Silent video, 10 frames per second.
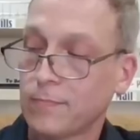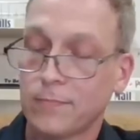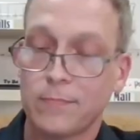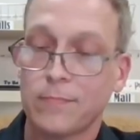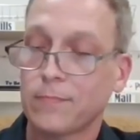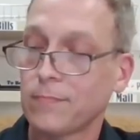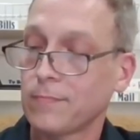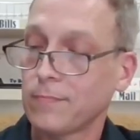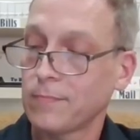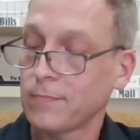
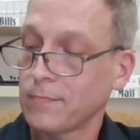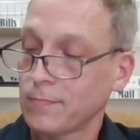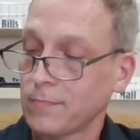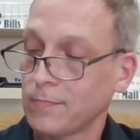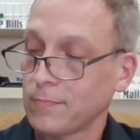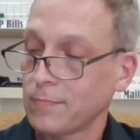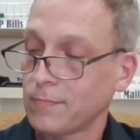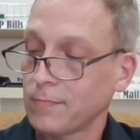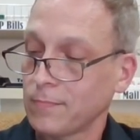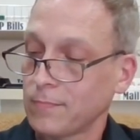
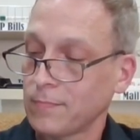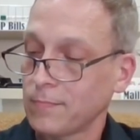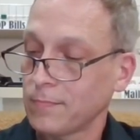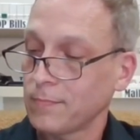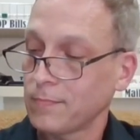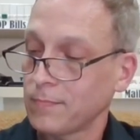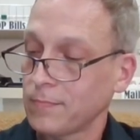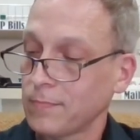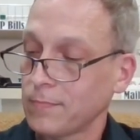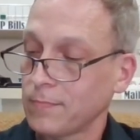
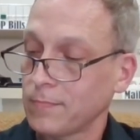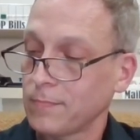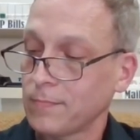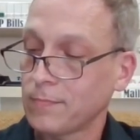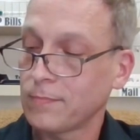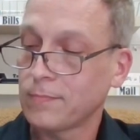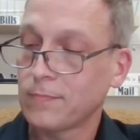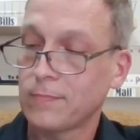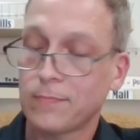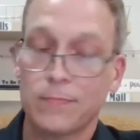
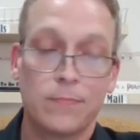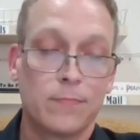No words are spoken by the person on screen.